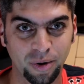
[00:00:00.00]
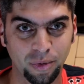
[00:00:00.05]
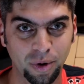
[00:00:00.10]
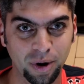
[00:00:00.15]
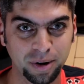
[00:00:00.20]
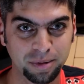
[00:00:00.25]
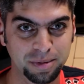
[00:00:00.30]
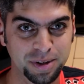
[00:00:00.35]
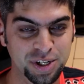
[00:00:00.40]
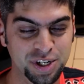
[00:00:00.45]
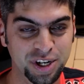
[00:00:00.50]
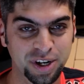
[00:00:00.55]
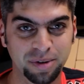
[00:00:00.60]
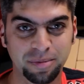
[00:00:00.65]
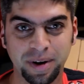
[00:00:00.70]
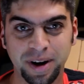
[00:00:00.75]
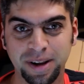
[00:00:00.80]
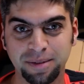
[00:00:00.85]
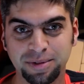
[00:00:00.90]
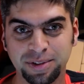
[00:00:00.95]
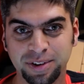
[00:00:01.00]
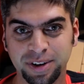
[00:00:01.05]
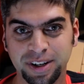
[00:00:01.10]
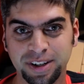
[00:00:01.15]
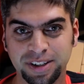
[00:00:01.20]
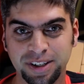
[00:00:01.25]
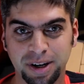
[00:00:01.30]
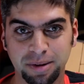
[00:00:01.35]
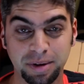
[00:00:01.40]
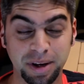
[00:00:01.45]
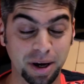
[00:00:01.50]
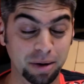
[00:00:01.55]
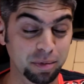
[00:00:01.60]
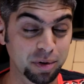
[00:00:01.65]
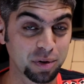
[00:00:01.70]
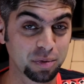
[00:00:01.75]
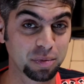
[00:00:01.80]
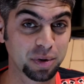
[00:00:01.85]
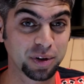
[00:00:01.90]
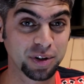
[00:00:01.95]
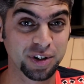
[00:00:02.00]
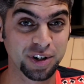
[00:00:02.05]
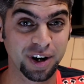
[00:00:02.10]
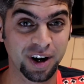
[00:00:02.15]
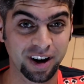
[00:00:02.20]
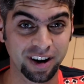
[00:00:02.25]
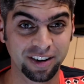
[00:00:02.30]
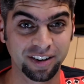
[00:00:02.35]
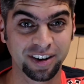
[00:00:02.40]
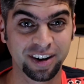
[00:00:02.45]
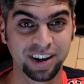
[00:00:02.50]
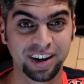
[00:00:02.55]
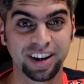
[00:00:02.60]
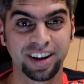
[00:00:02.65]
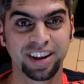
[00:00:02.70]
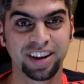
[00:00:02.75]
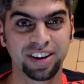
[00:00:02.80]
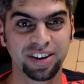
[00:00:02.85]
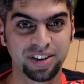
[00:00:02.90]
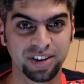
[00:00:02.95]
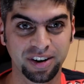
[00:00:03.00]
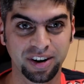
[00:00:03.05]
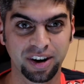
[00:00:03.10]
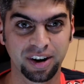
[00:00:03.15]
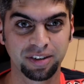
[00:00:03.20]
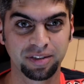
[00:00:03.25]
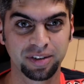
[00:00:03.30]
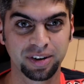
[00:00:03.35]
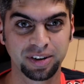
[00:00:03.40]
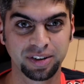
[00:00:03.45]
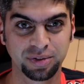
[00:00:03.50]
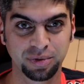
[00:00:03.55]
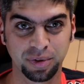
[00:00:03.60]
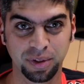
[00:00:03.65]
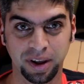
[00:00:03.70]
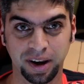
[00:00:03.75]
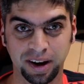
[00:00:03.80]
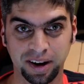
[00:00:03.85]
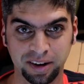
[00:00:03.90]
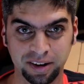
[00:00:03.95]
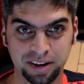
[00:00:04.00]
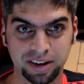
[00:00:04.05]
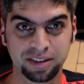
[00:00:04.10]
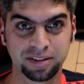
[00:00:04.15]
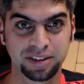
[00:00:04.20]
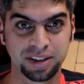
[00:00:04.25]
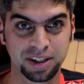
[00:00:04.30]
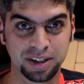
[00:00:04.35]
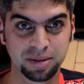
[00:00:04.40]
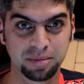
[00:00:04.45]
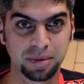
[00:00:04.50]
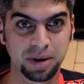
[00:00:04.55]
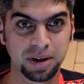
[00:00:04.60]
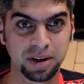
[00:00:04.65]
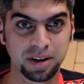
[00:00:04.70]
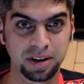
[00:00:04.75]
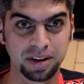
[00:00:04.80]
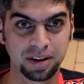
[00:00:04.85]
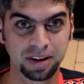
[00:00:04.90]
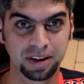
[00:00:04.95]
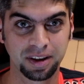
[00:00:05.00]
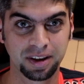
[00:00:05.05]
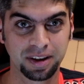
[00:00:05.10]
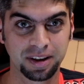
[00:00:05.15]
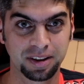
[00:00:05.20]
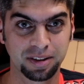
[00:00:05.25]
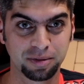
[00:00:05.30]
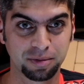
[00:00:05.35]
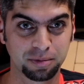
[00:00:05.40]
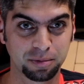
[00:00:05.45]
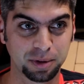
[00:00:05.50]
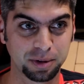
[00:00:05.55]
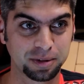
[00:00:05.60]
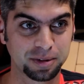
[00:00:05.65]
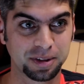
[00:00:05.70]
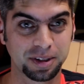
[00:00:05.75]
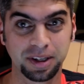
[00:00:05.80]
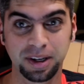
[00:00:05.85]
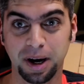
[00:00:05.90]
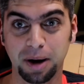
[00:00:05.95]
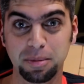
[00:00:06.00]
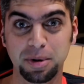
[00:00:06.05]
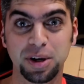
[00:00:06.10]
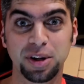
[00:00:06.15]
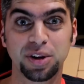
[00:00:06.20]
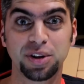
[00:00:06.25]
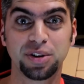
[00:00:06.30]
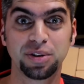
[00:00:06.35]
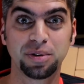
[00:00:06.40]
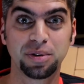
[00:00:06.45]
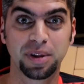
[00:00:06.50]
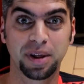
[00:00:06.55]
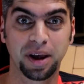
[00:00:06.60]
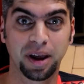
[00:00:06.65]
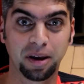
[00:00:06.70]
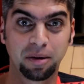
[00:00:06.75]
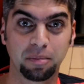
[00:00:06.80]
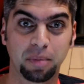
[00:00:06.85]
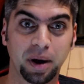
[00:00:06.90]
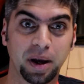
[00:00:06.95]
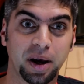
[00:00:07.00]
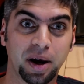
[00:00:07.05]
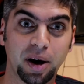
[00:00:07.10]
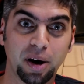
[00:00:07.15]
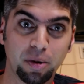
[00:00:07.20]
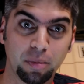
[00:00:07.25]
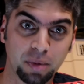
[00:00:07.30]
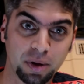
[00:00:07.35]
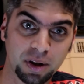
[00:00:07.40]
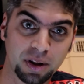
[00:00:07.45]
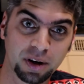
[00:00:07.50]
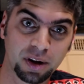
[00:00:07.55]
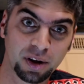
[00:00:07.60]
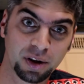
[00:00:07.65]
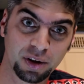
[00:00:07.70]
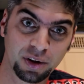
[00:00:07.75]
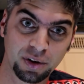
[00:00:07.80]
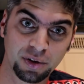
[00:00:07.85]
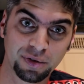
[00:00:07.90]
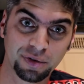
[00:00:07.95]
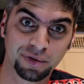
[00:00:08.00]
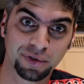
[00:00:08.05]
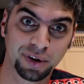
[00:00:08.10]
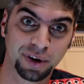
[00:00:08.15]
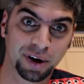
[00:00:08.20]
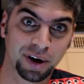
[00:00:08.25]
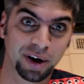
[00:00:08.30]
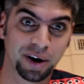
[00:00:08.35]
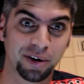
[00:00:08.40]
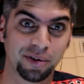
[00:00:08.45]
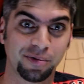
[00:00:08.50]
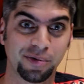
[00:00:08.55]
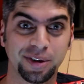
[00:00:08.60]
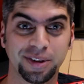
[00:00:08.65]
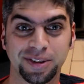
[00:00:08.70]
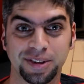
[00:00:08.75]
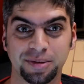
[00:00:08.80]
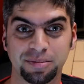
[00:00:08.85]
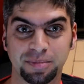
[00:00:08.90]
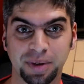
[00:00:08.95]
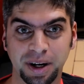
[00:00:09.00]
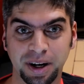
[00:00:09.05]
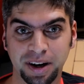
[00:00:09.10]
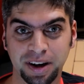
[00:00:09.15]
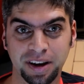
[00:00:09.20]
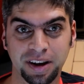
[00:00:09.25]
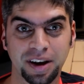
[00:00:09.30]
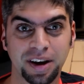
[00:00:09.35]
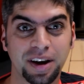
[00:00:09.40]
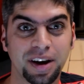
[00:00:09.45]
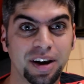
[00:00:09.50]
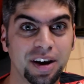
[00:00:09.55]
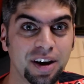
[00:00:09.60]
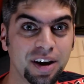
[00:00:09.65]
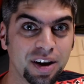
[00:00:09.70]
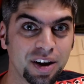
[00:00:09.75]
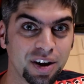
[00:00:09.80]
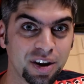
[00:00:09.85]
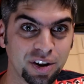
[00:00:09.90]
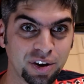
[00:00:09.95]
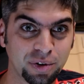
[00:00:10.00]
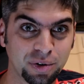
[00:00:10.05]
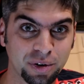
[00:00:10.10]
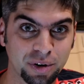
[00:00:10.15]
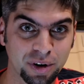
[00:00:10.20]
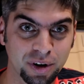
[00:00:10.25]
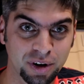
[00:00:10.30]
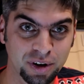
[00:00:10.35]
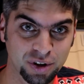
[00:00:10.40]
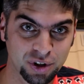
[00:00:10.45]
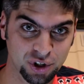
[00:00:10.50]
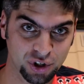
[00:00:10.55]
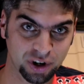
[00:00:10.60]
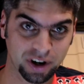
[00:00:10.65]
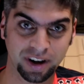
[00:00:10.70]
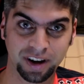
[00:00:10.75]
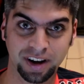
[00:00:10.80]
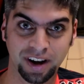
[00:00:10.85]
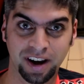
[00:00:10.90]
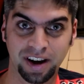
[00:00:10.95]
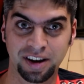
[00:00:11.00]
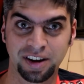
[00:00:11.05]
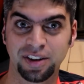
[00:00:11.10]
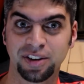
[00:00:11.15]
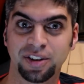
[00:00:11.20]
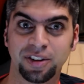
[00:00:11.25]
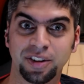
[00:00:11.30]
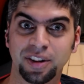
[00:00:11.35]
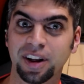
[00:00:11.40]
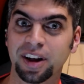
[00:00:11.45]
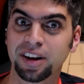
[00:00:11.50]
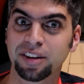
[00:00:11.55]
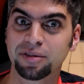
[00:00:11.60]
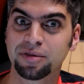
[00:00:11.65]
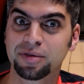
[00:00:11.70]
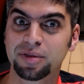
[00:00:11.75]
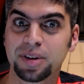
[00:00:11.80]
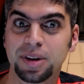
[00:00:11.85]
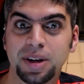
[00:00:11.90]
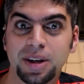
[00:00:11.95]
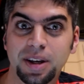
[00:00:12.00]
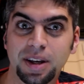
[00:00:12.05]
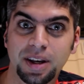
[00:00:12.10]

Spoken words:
Welcome to the channel. My name is Grant Tommy, helping you build your hot rod and your confidence without a ton of money. And well, today I'm going to do that by helping you figure out what to buy your truck guy in your life.